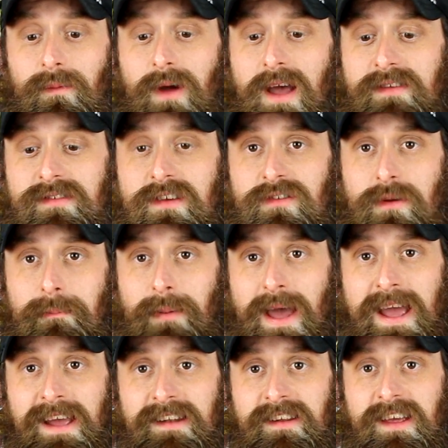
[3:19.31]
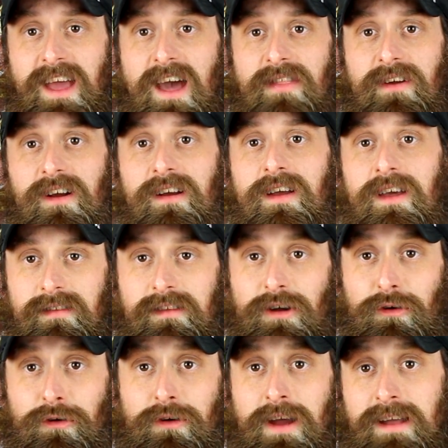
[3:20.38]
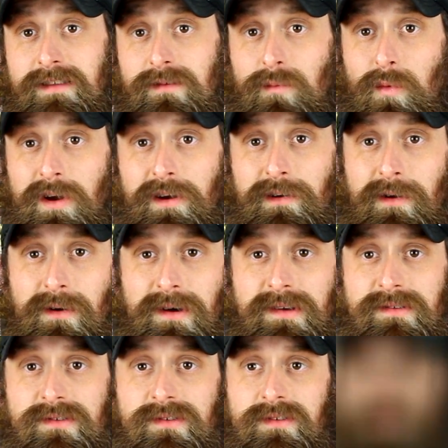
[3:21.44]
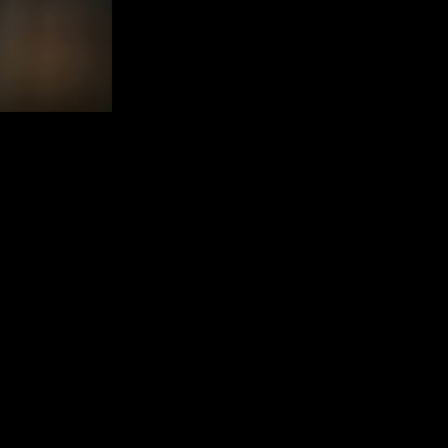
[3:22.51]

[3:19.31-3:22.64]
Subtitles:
As these are banging together, they'll create some weird noise.